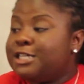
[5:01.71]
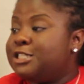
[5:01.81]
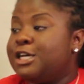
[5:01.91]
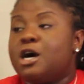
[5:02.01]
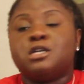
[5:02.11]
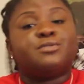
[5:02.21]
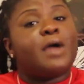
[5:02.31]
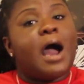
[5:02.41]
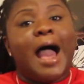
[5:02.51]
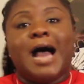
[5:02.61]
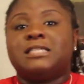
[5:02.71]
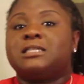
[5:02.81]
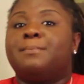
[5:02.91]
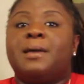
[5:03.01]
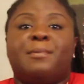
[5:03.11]
She goes around
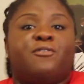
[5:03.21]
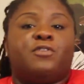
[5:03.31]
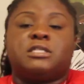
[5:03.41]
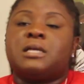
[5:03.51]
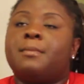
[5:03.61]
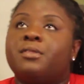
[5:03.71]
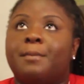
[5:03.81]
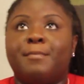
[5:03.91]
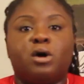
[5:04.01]
asking people for some of the